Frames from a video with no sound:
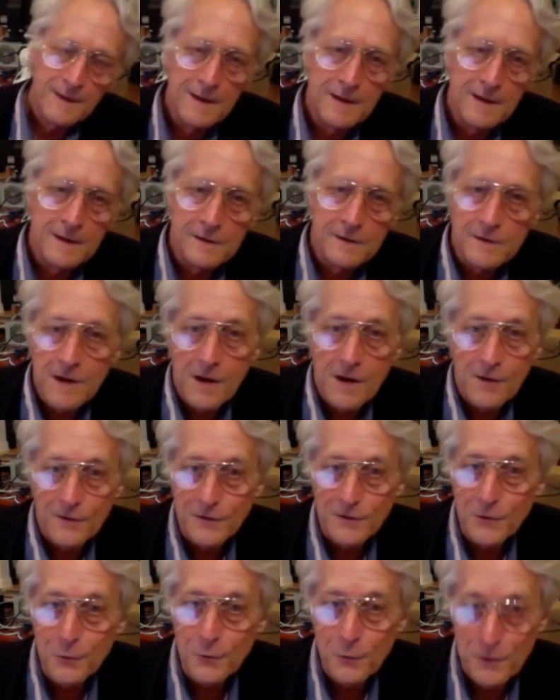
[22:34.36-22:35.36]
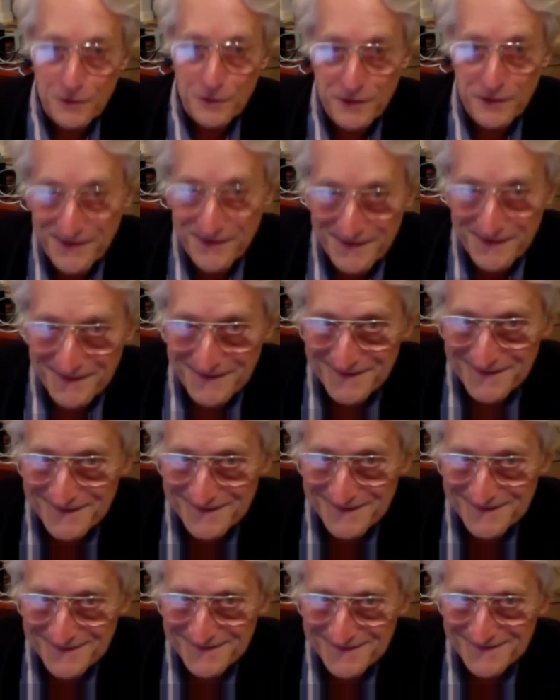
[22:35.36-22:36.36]
Now, you would think
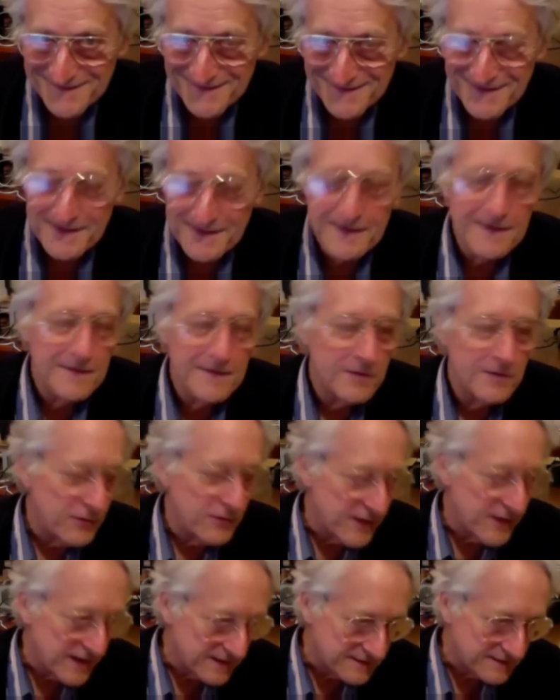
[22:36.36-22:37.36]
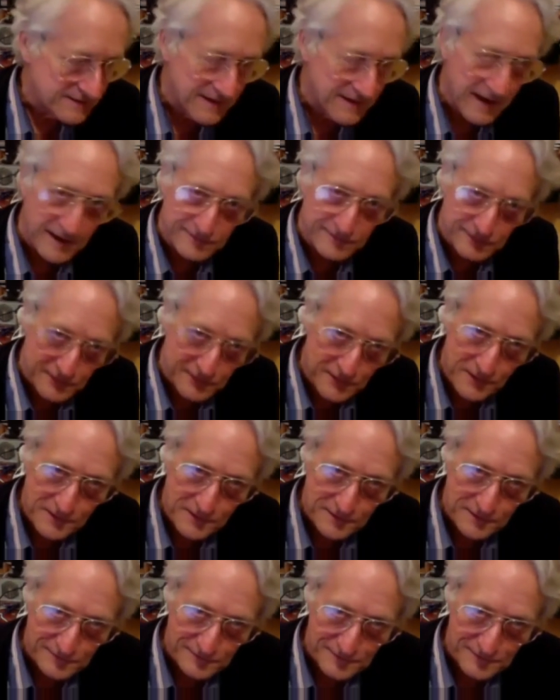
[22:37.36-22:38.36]
that, as a
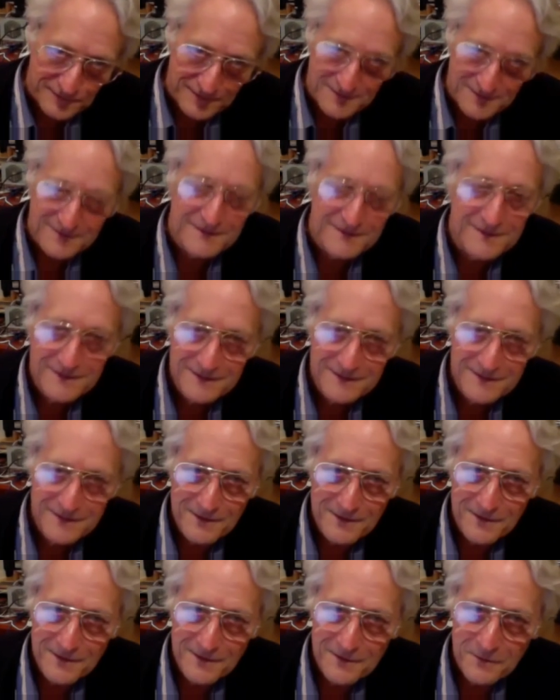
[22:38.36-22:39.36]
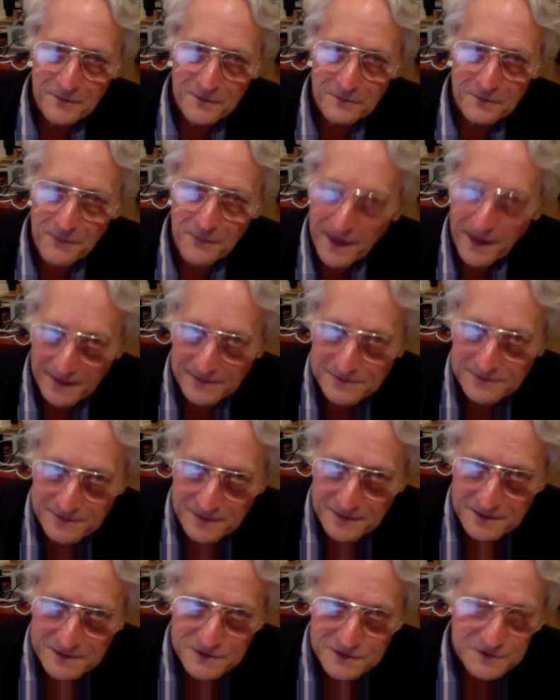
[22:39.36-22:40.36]
courtesy,
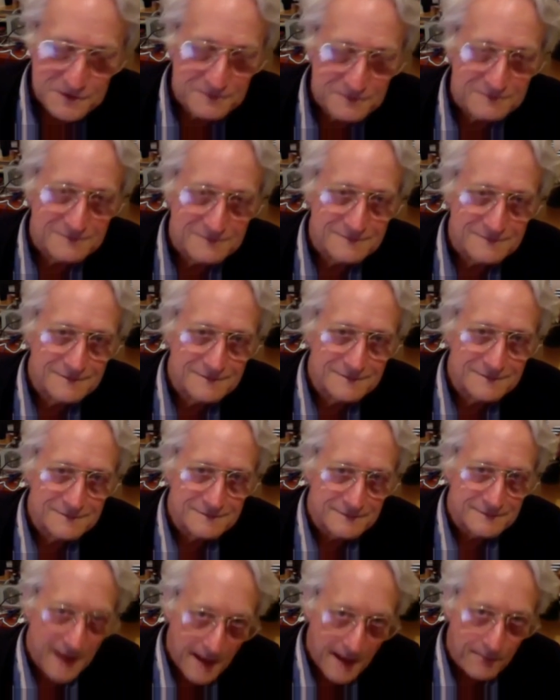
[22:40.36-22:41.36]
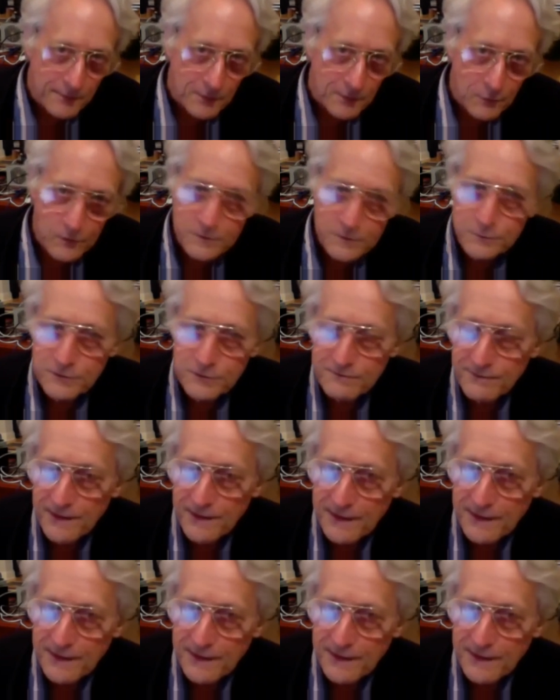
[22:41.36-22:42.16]
Macintosh, Apple, would provide